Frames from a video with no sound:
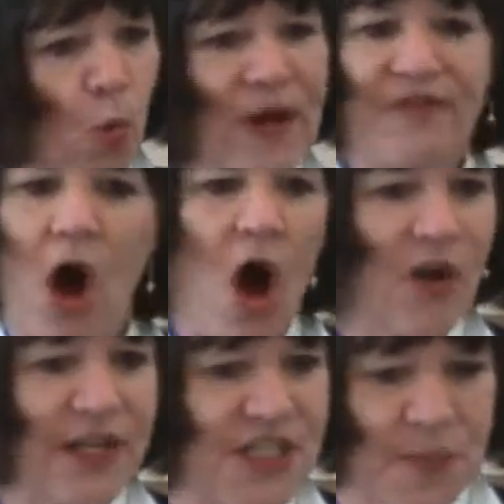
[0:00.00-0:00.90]
We've
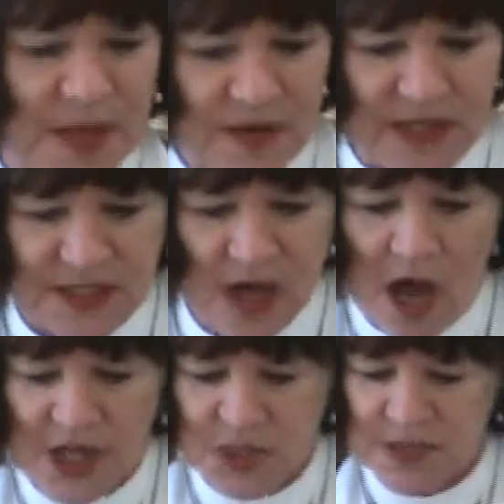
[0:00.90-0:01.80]
all experienced the
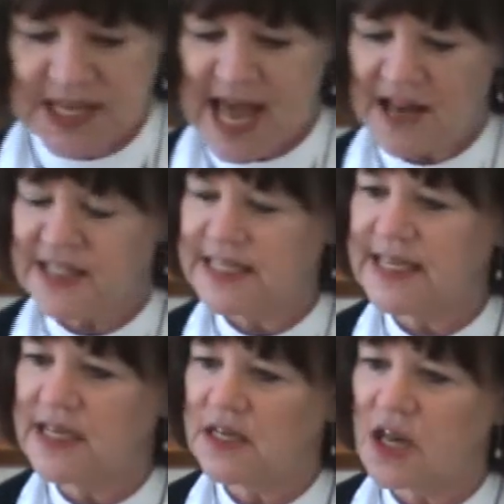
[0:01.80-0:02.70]

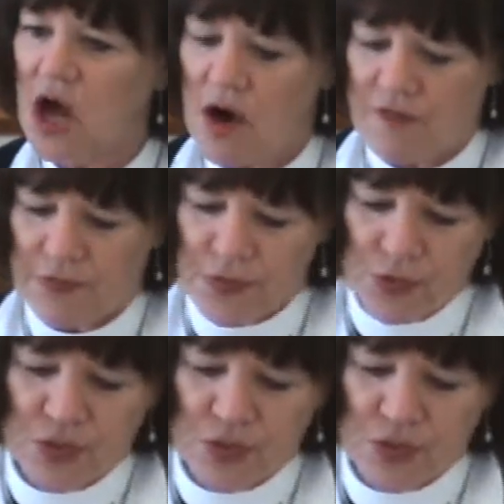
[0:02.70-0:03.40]
hospitality and love